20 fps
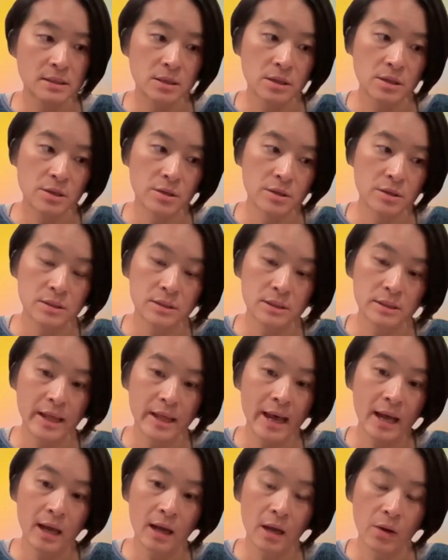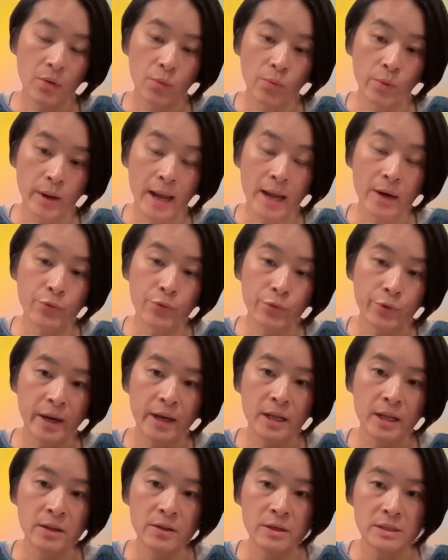years that when I
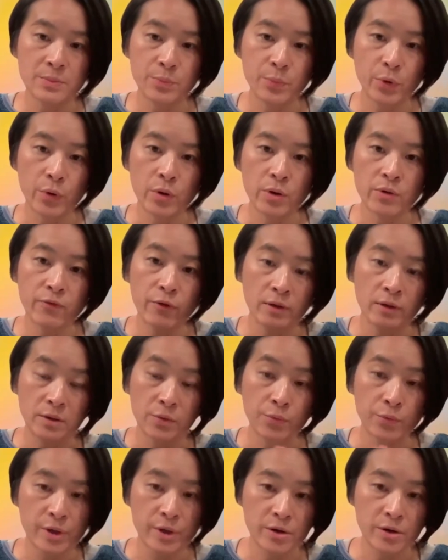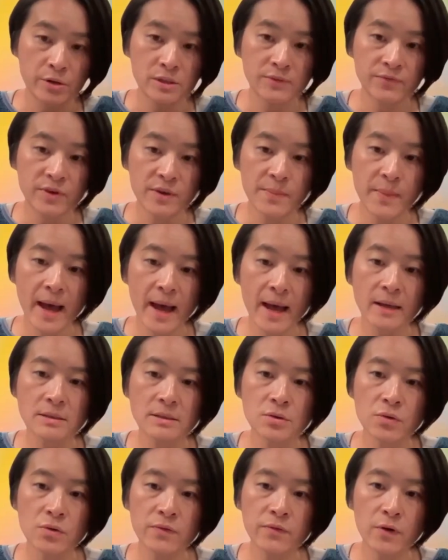creating this book from the reader's feedback
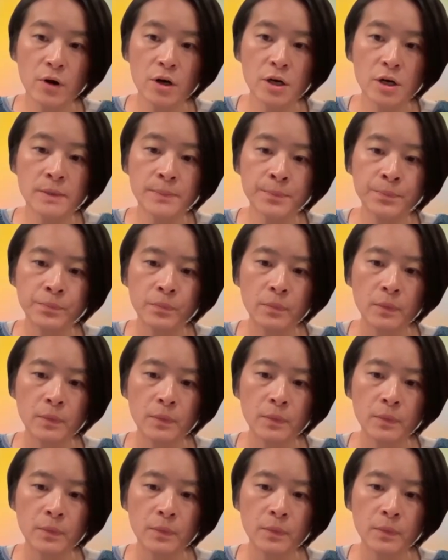so far,